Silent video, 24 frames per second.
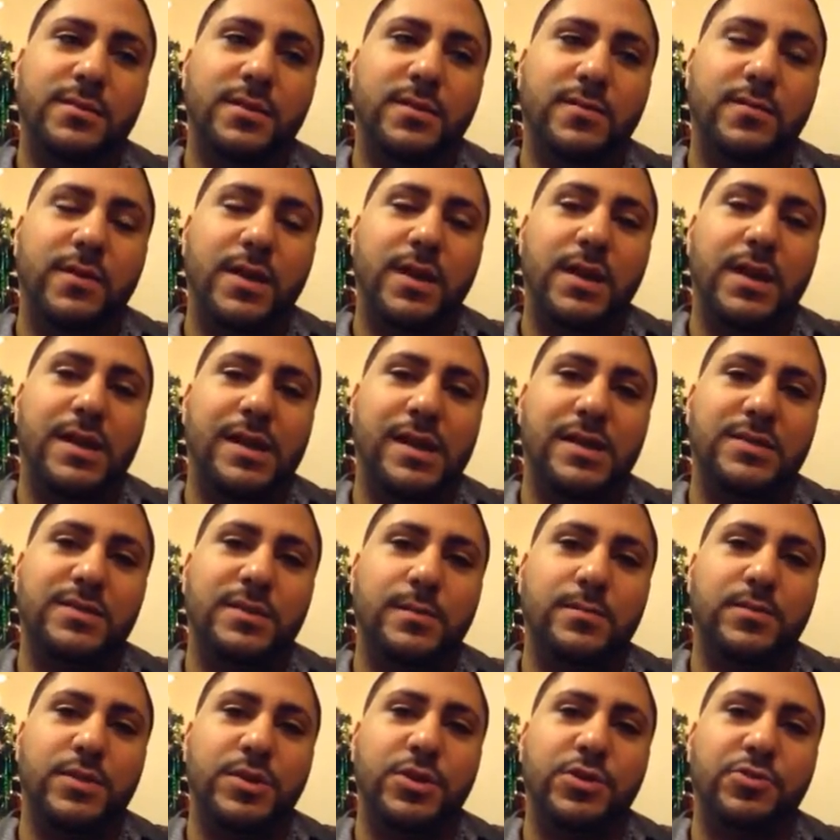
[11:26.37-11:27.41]
All right, and that's
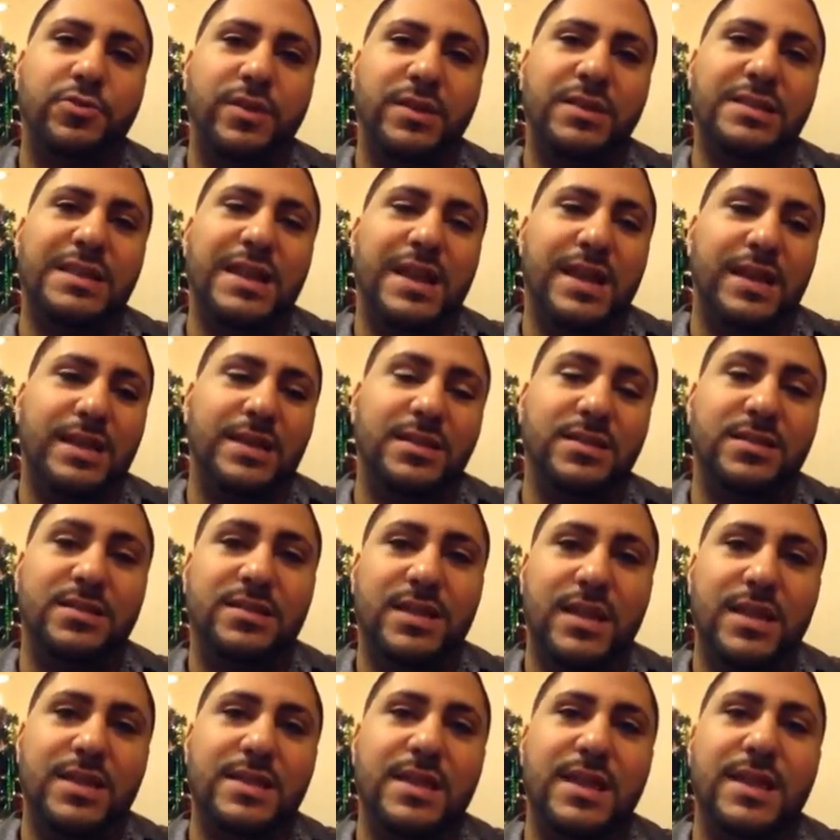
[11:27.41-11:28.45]
something great that I can
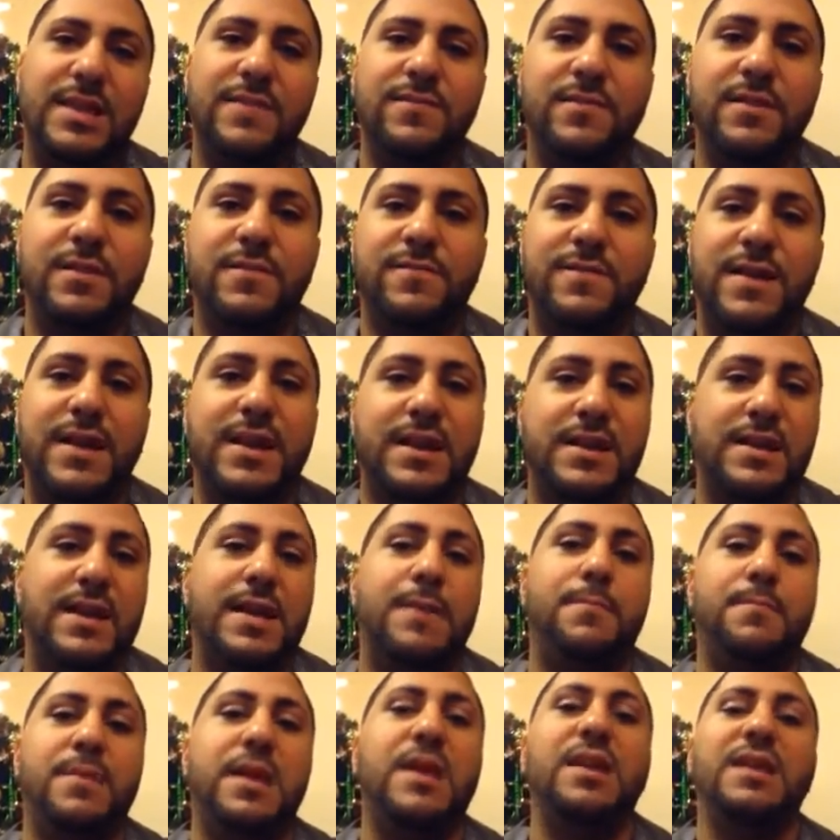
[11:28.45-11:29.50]
say, that even if I did
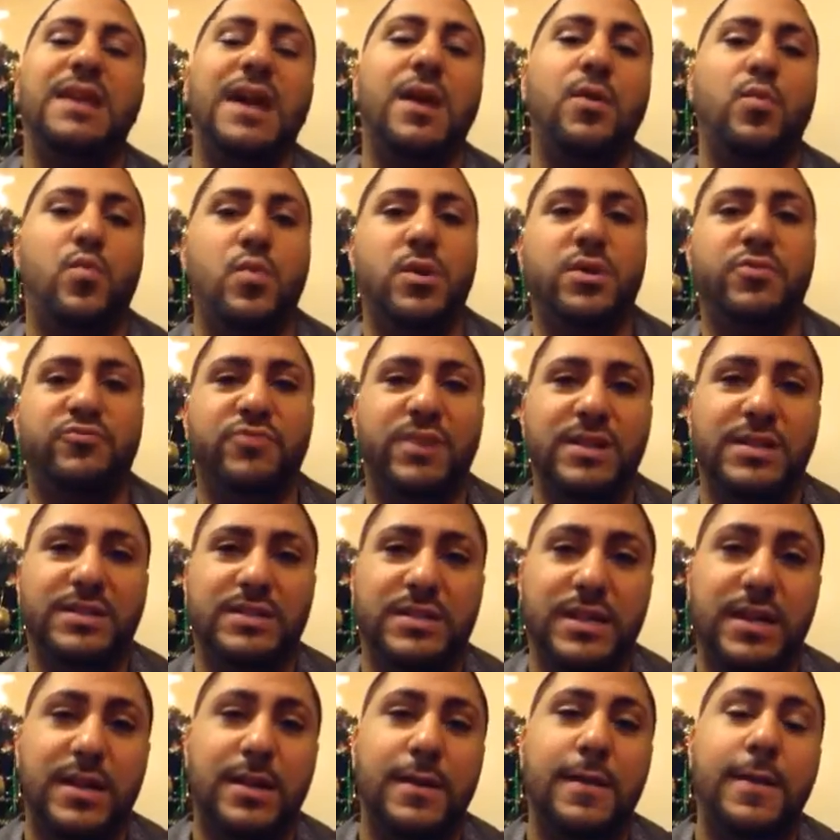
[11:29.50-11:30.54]
not make now one red
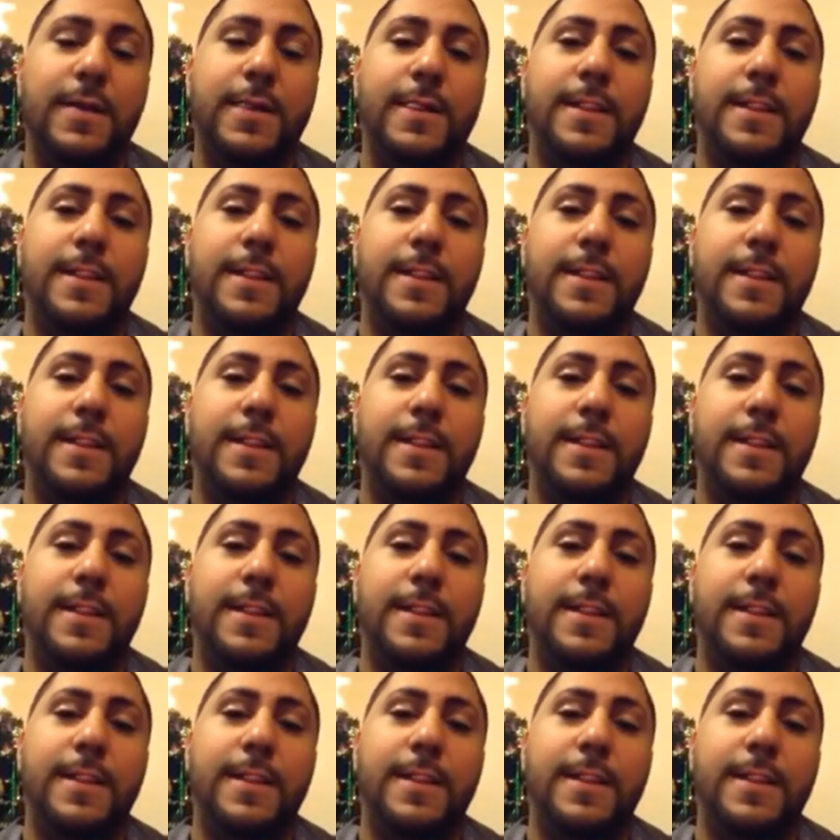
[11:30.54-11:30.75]
cent,